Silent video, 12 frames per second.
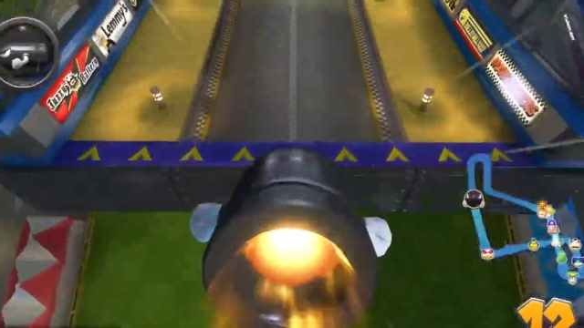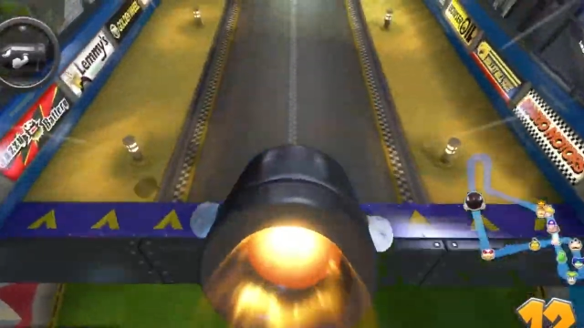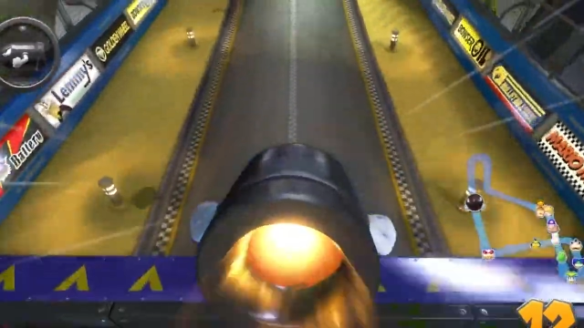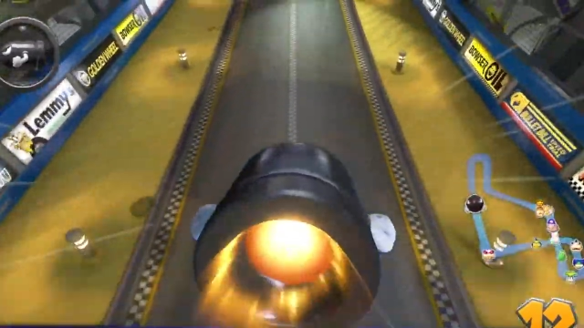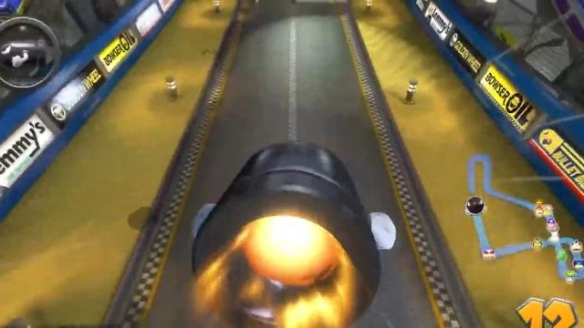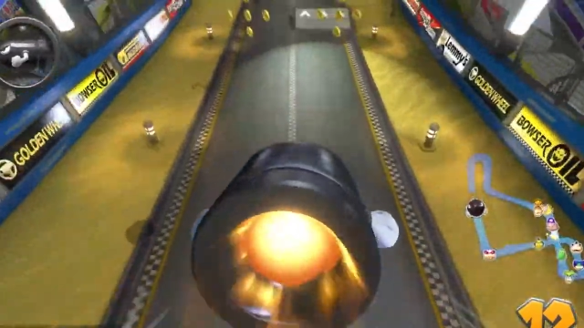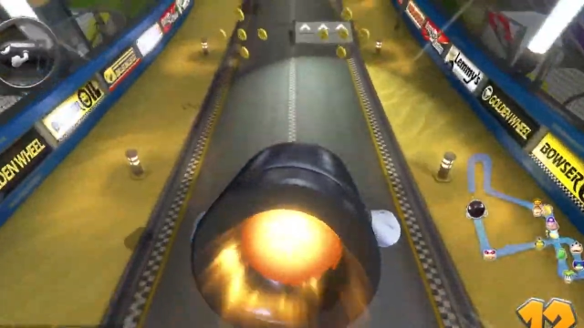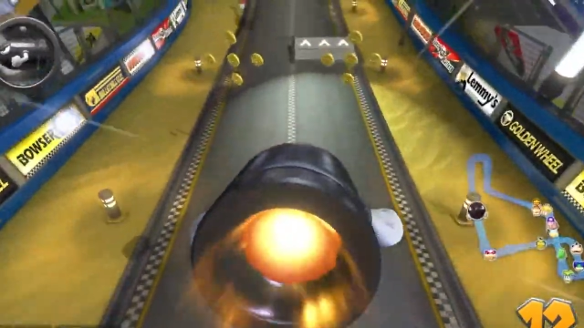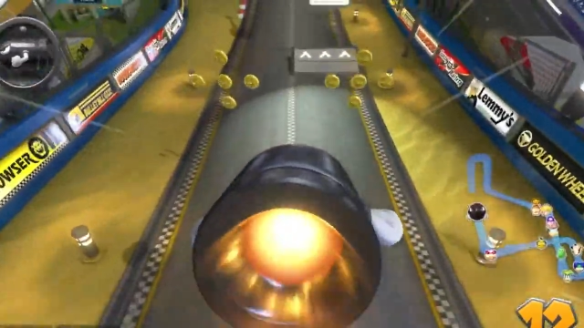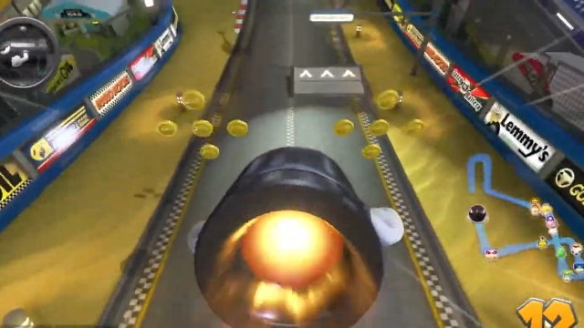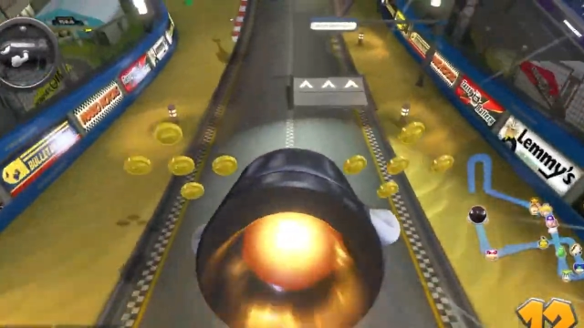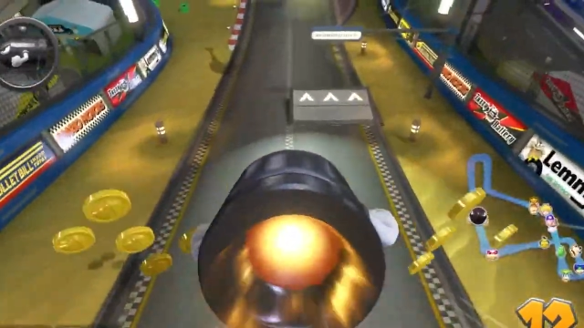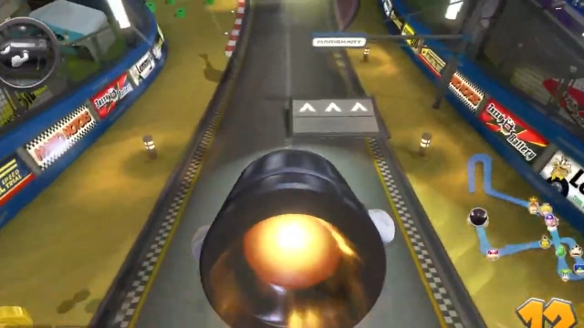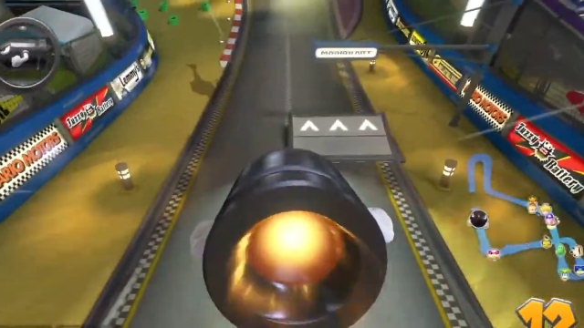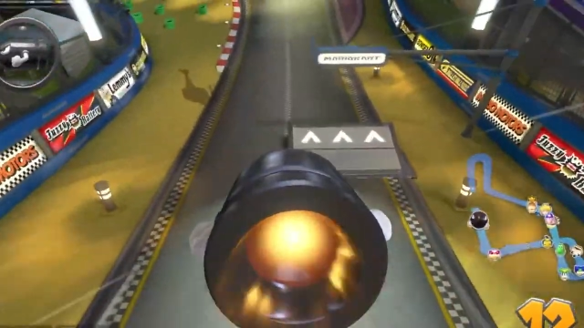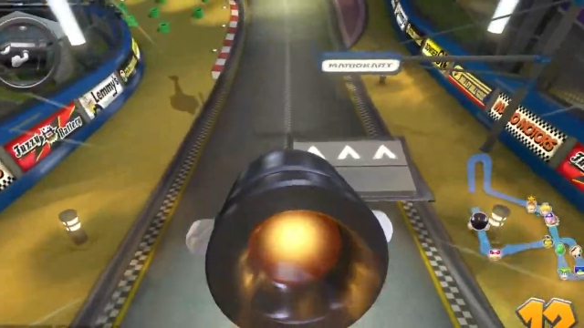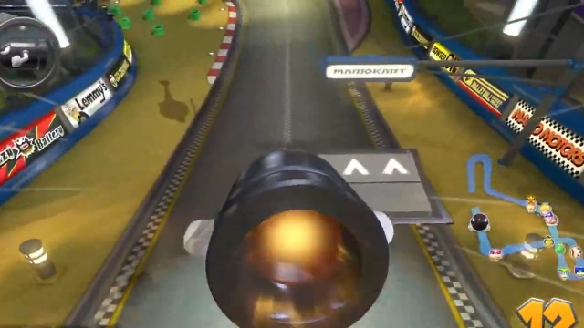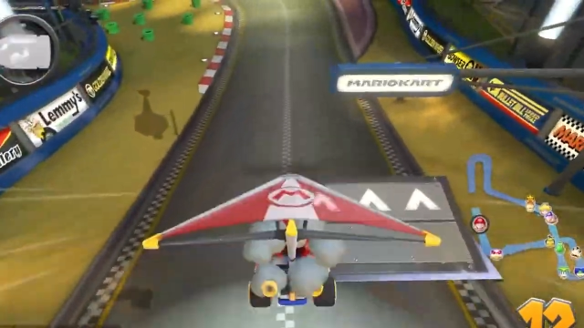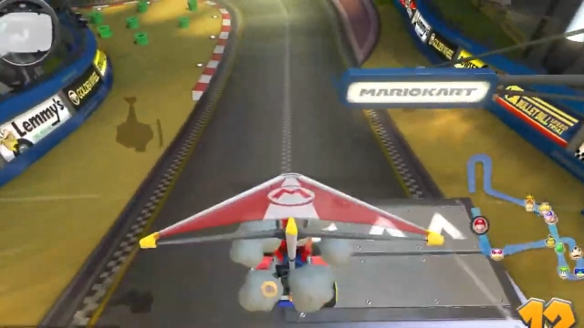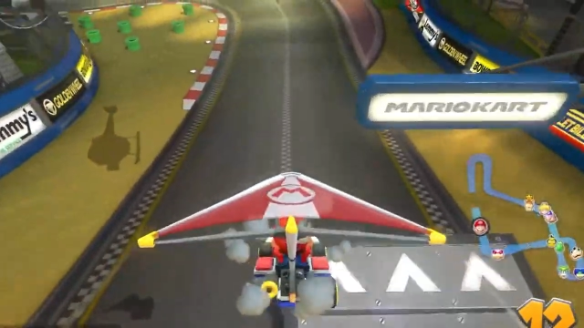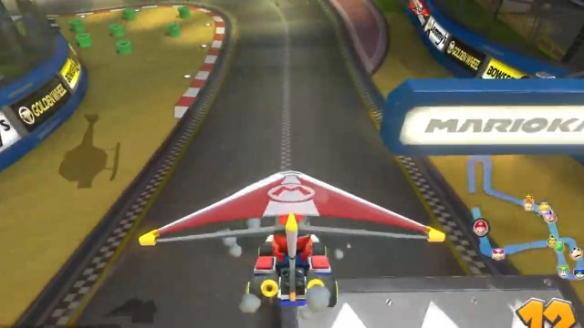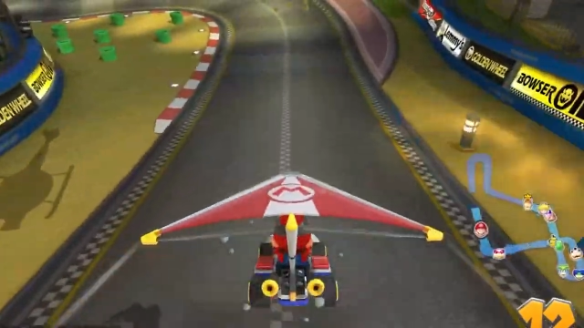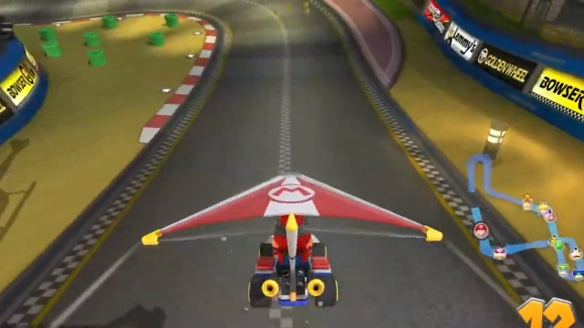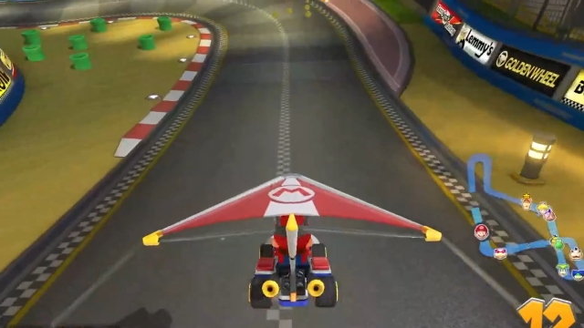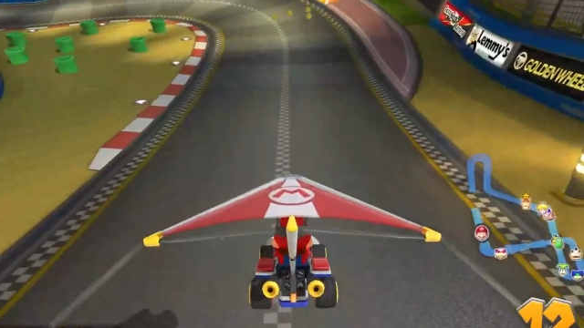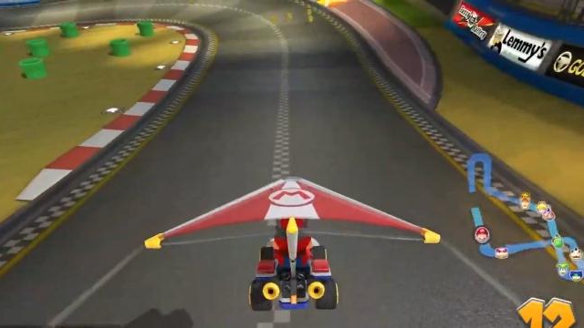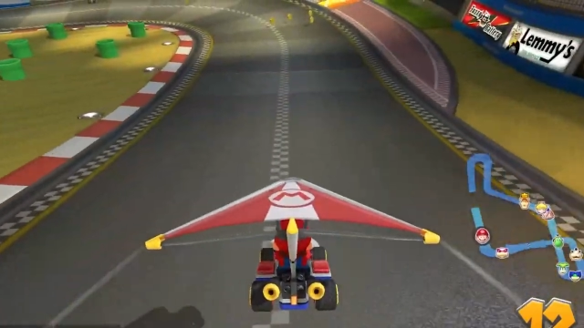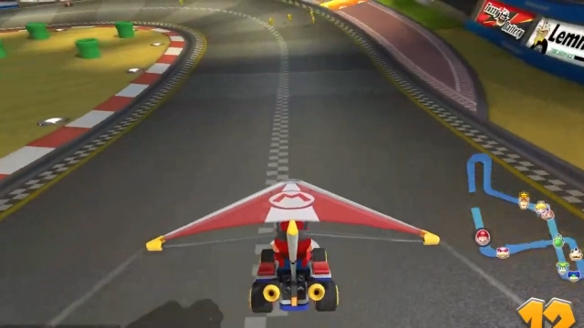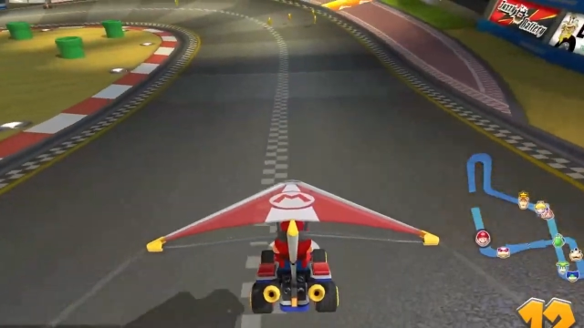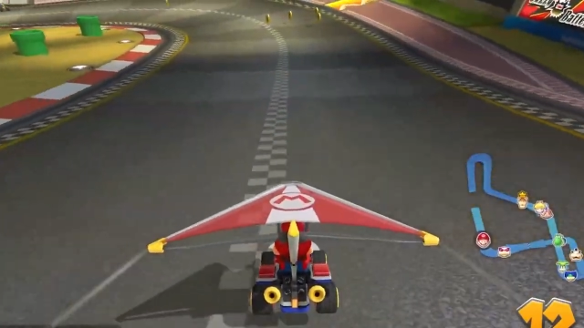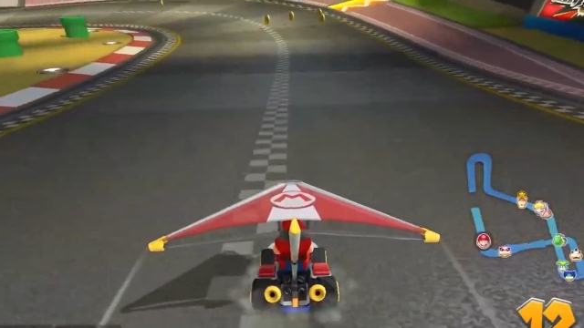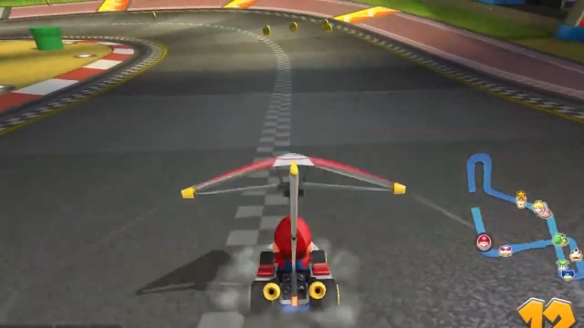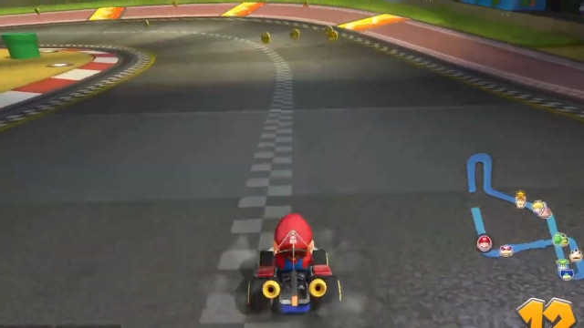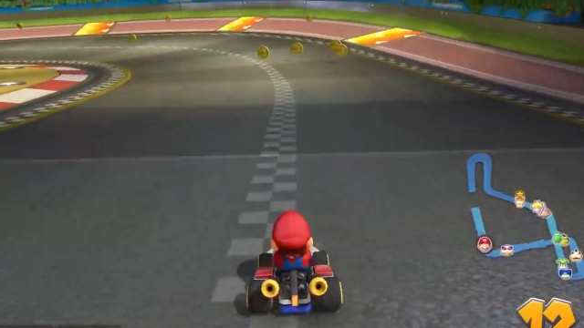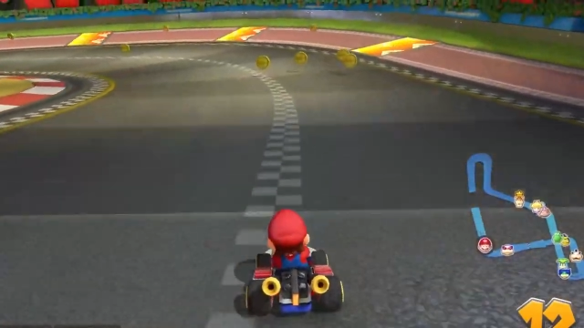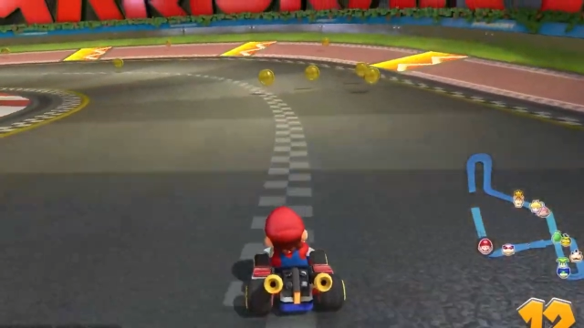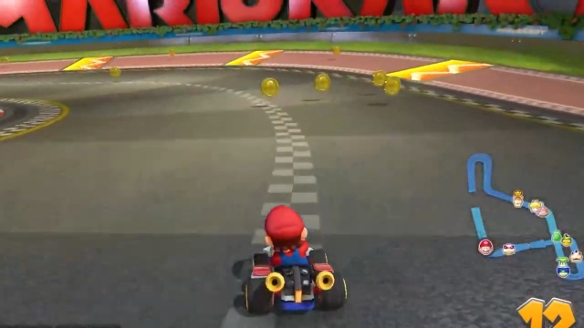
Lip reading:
No face is visible, so there are no lips to read.